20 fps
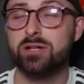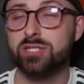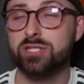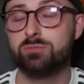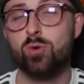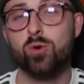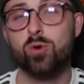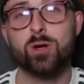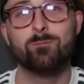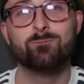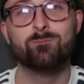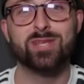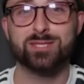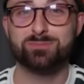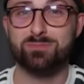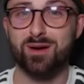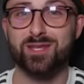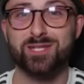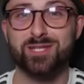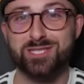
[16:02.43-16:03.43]
much more
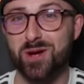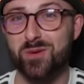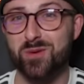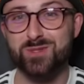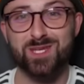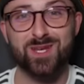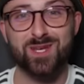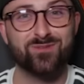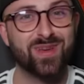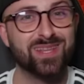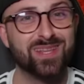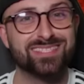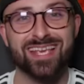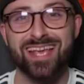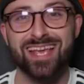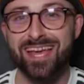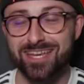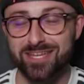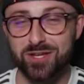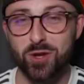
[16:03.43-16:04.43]
convinced by the Chelsea
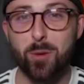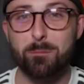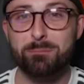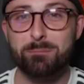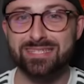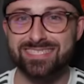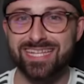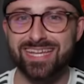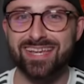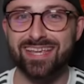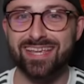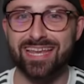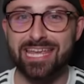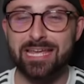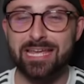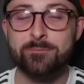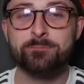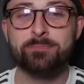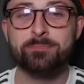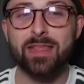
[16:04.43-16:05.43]
defence? Not
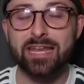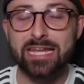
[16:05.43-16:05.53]
particularly.